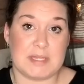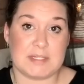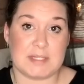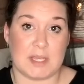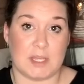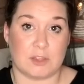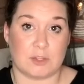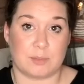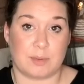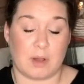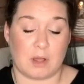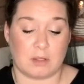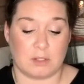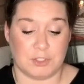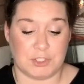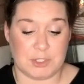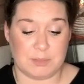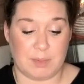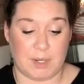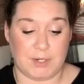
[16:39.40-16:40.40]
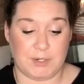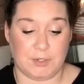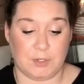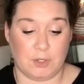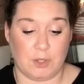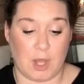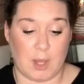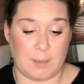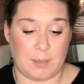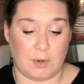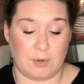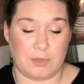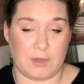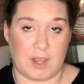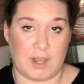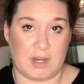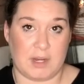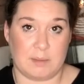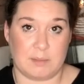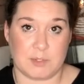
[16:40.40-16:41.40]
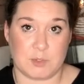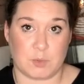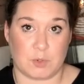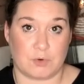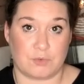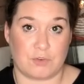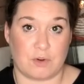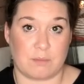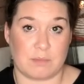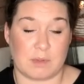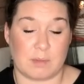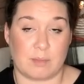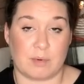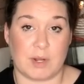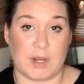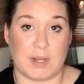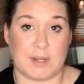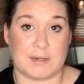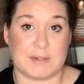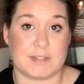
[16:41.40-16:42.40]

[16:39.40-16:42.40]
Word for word: Anthropologie bundle. Both items were from the brand